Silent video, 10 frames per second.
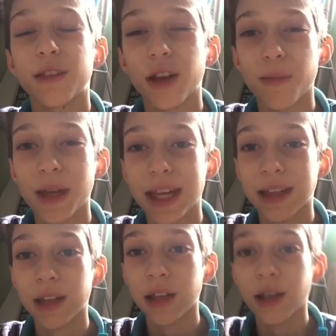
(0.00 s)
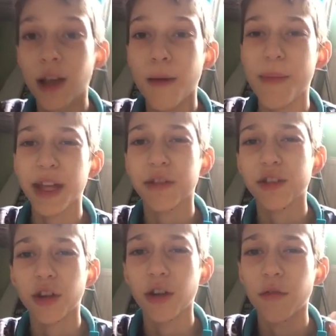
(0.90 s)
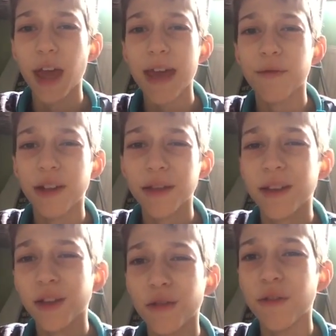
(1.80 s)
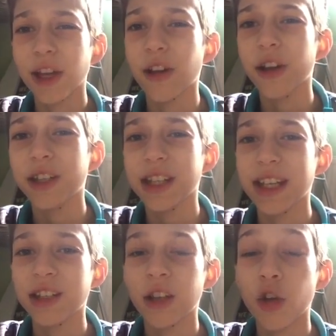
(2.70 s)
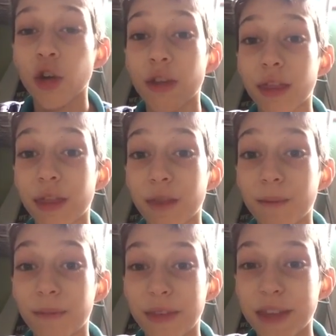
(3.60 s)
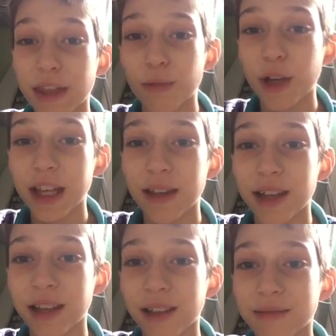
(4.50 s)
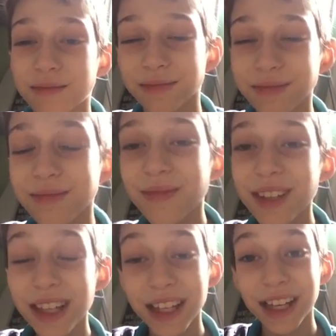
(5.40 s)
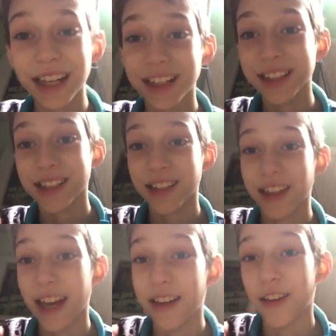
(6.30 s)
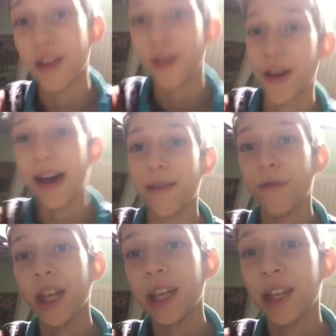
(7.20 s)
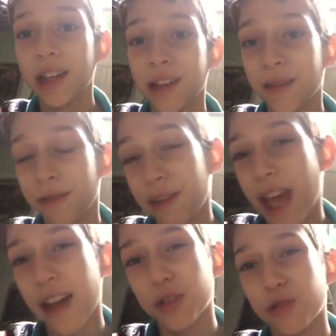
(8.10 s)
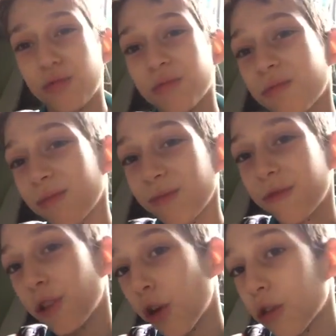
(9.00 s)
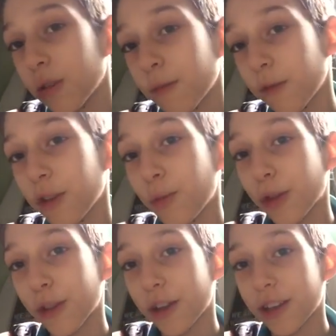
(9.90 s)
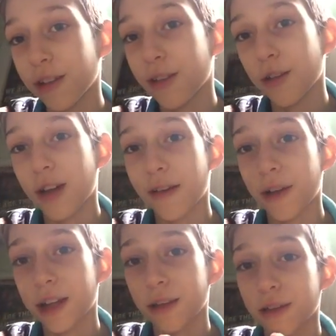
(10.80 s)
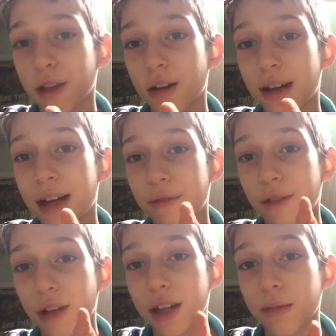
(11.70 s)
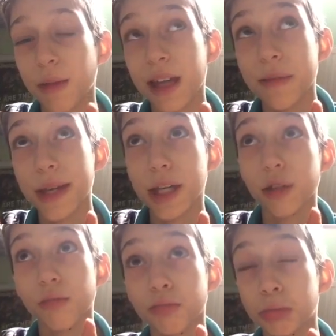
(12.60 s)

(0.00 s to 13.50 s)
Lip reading: it's going to be a mixture of every single thing I did this week, and then I'll have the actual vlog for the Sunday. So I'll have at the start, I'll have like maybe a